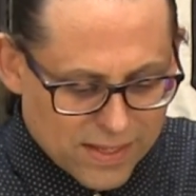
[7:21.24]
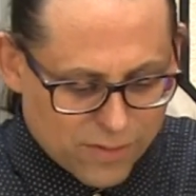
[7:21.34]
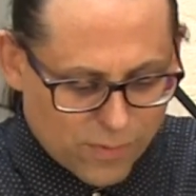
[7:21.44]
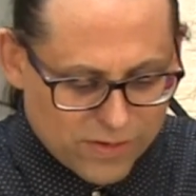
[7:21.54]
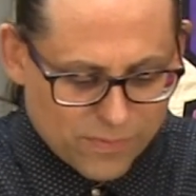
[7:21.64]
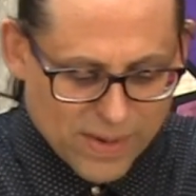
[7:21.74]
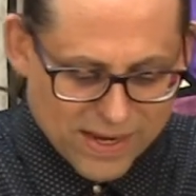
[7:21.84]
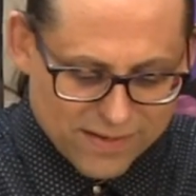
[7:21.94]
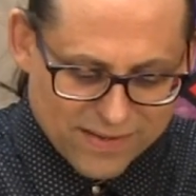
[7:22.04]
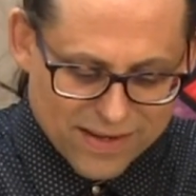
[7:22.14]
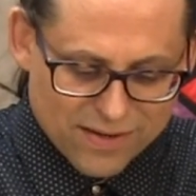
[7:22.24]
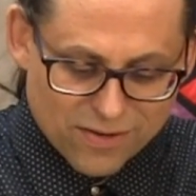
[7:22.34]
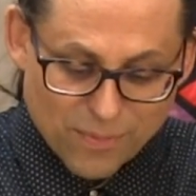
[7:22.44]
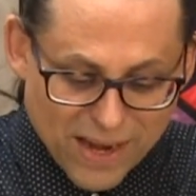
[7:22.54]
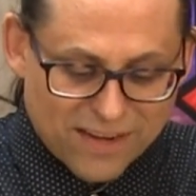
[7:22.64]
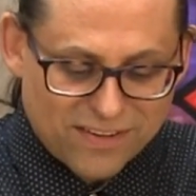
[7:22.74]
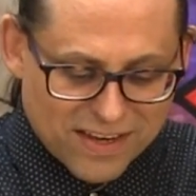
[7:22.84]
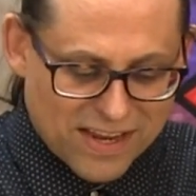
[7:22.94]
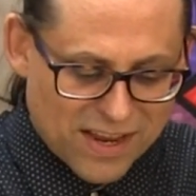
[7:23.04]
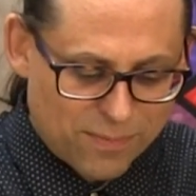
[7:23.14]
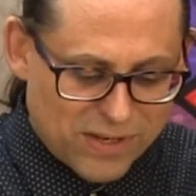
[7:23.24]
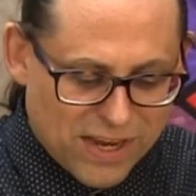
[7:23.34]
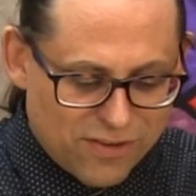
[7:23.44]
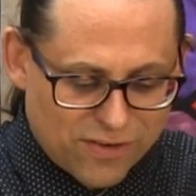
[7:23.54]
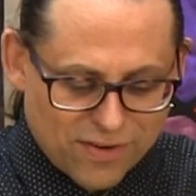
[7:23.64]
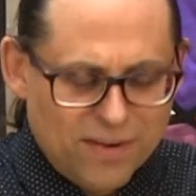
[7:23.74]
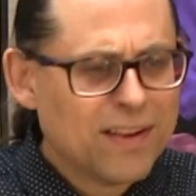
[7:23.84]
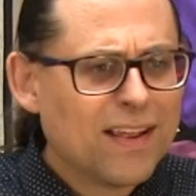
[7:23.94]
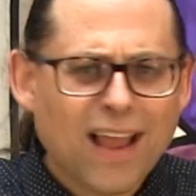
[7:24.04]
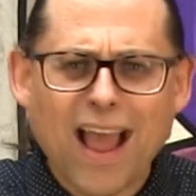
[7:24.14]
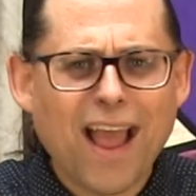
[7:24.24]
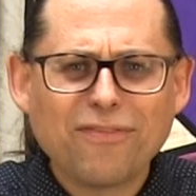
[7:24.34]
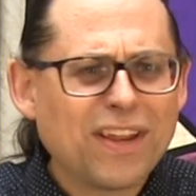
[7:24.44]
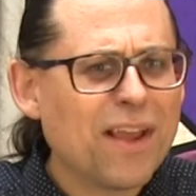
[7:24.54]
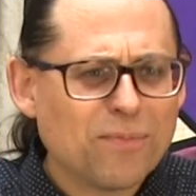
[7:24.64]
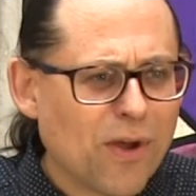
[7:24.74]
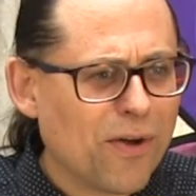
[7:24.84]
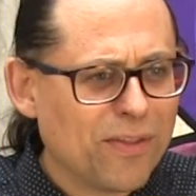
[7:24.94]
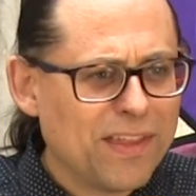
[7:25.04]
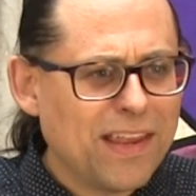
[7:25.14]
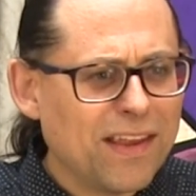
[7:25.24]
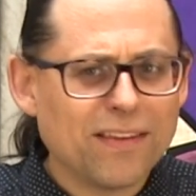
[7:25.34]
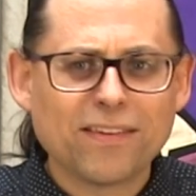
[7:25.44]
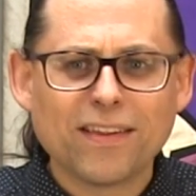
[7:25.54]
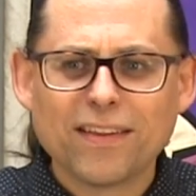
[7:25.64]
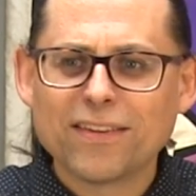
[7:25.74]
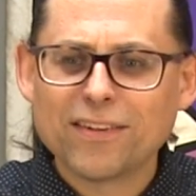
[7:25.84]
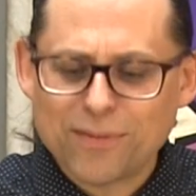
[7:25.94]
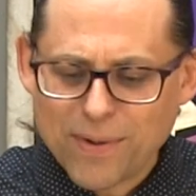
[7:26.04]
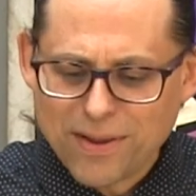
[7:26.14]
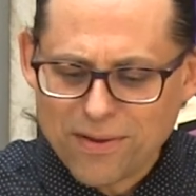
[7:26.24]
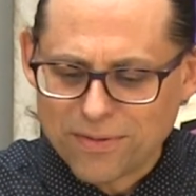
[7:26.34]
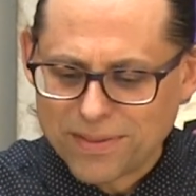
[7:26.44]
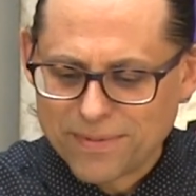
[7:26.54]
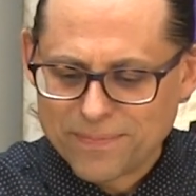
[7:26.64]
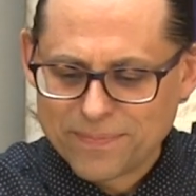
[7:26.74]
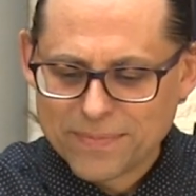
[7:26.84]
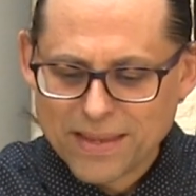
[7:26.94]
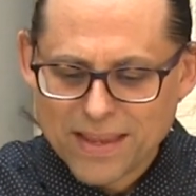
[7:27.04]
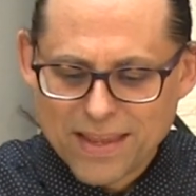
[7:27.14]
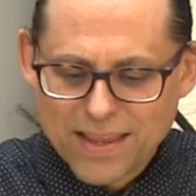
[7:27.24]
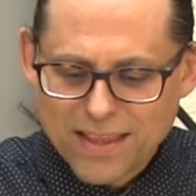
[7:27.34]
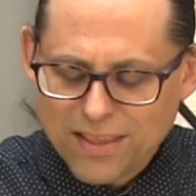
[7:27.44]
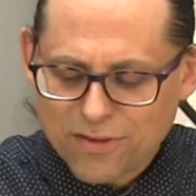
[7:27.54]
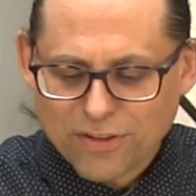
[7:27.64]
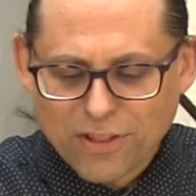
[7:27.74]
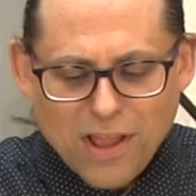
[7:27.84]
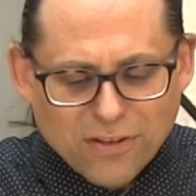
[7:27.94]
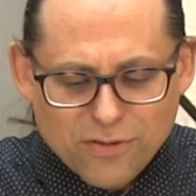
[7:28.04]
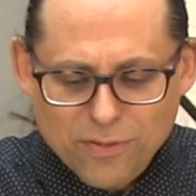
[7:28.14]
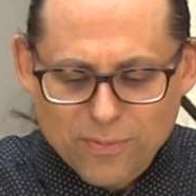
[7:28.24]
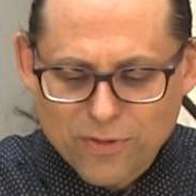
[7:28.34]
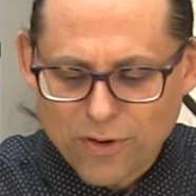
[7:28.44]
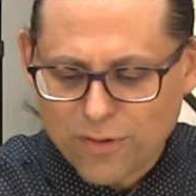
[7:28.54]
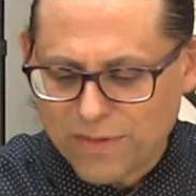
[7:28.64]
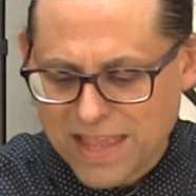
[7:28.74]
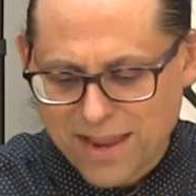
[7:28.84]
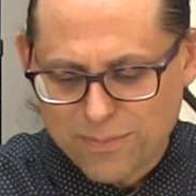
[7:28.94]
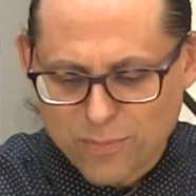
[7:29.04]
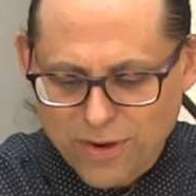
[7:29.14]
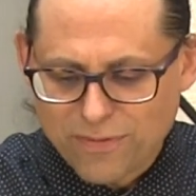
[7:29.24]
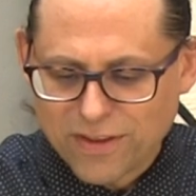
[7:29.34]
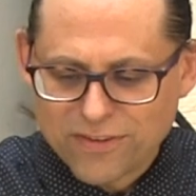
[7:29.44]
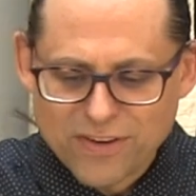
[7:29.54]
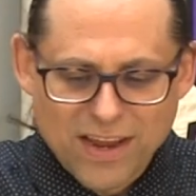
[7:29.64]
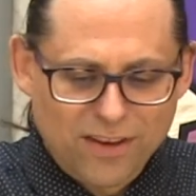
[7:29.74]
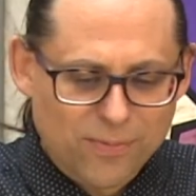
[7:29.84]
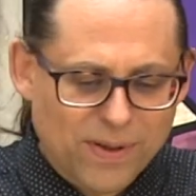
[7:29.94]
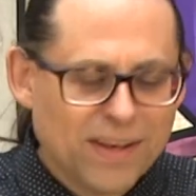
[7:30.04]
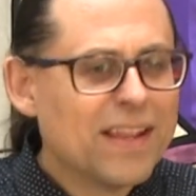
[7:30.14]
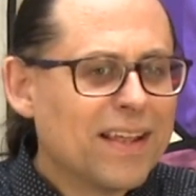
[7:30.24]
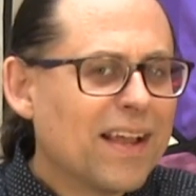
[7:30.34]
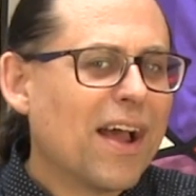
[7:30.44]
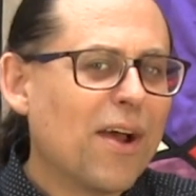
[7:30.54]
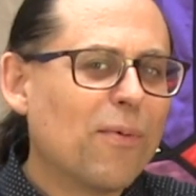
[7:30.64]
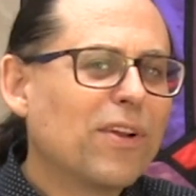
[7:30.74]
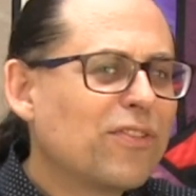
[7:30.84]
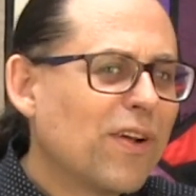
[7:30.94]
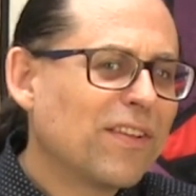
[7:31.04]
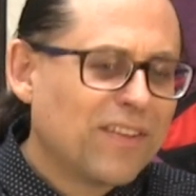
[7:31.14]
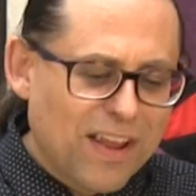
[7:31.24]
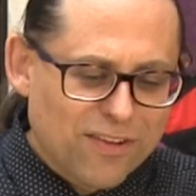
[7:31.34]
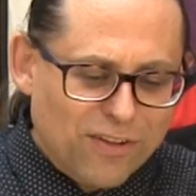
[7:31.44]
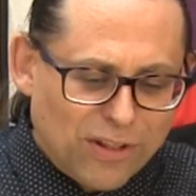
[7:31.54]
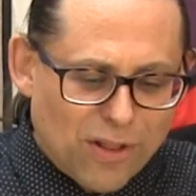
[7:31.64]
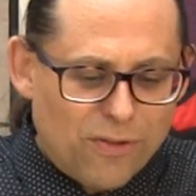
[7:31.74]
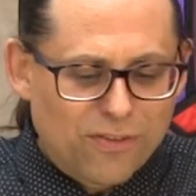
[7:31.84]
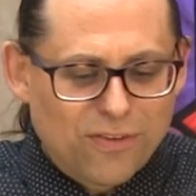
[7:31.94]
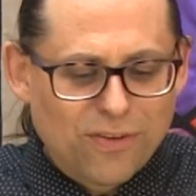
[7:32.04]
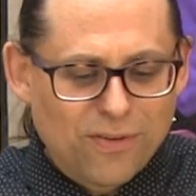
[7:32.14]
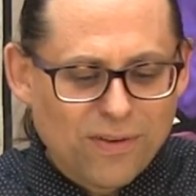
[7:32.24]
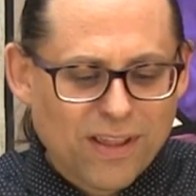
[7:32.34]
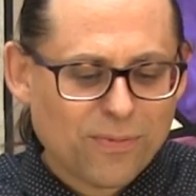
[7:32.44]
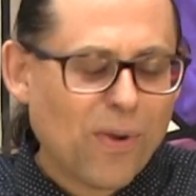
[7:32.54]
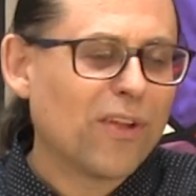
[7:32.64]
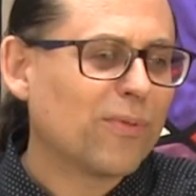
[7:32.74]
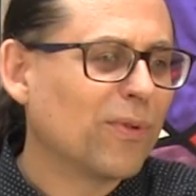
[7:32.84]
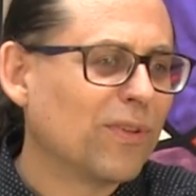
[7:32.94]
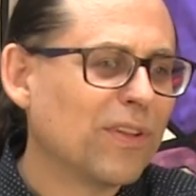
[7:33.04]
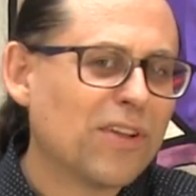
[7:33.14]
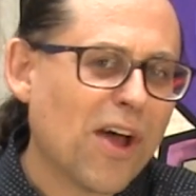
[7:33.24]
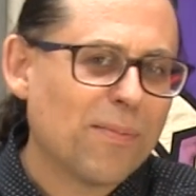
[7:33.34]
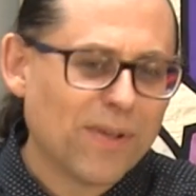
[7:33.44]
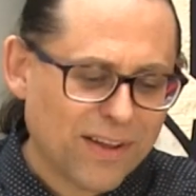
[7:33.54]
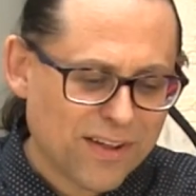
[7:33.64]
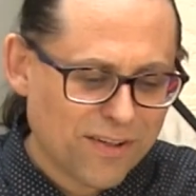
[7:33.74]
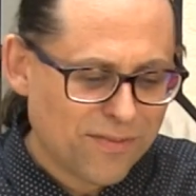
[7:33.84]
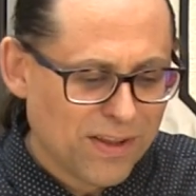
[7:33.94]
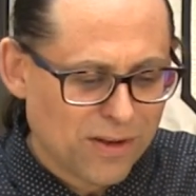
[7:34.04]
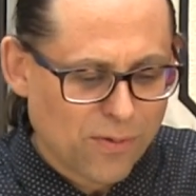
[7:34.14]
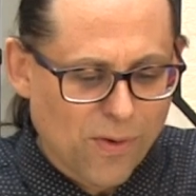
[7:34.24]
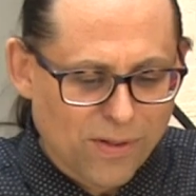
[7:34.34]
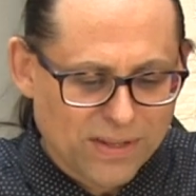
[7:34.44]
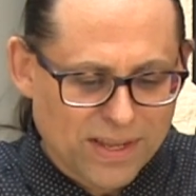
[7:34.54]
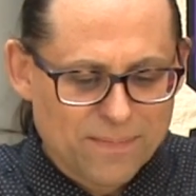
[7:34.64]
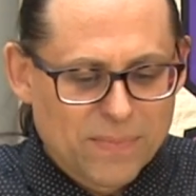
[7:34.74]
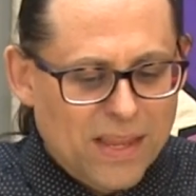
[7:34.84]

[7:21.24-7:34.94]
And the rich man said, or the man said to him, teacher, I've kept all these since my youth. There's a lot to observe in that brief exchange, but I want to try to stay as close to as possible to the topic of inequality.